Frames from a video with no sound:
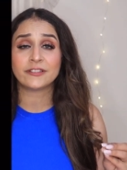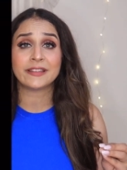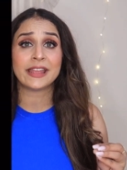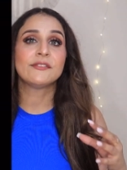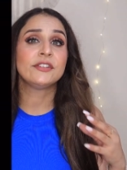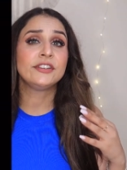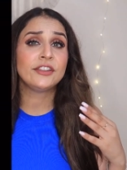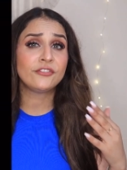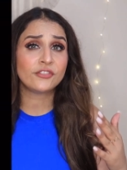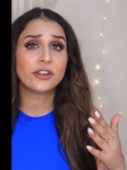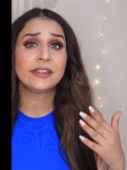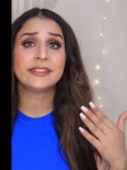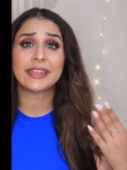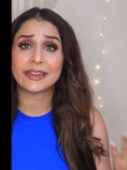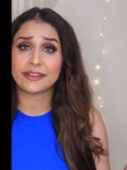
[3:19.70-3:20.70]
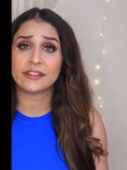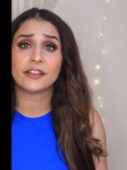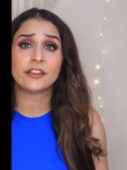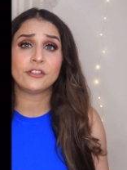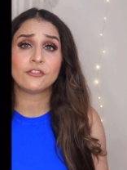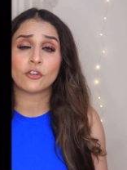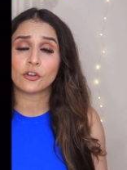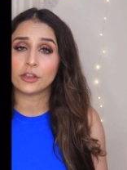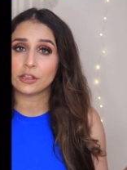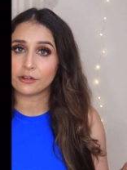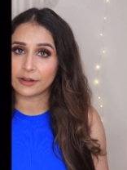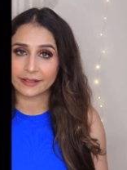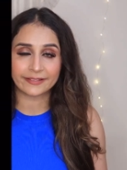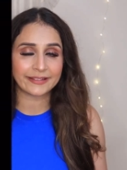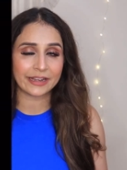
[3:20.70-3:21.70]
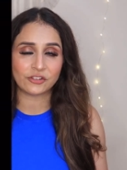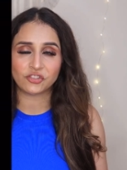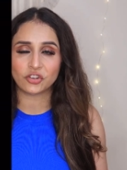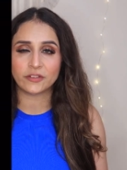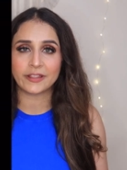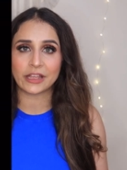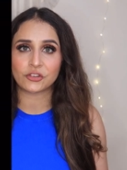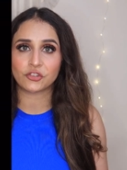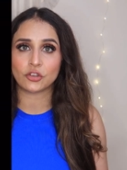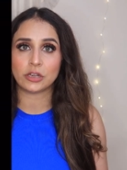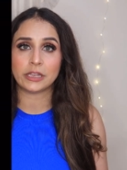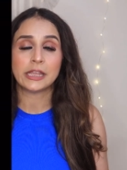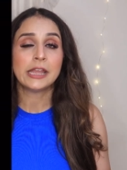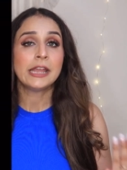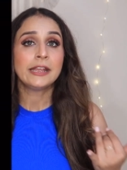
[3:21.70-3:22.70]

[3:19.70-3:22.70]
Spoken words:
They have a different category for hair extensions actually.